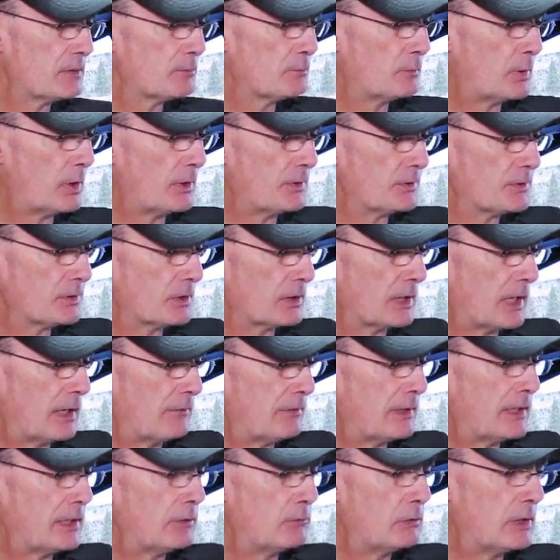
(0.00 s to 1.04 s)
buttons are going to have
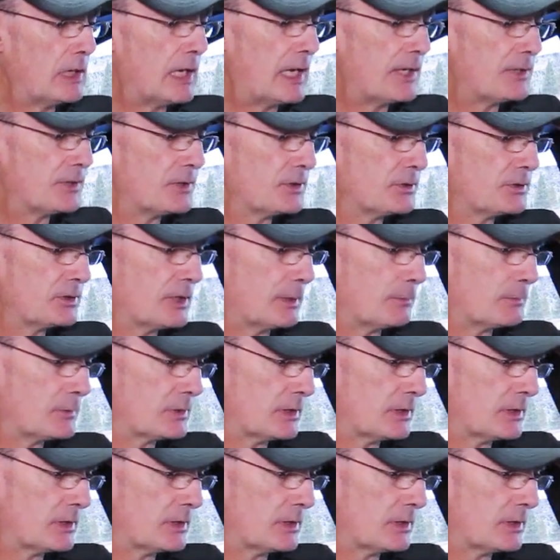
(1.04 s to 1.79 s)
any relationship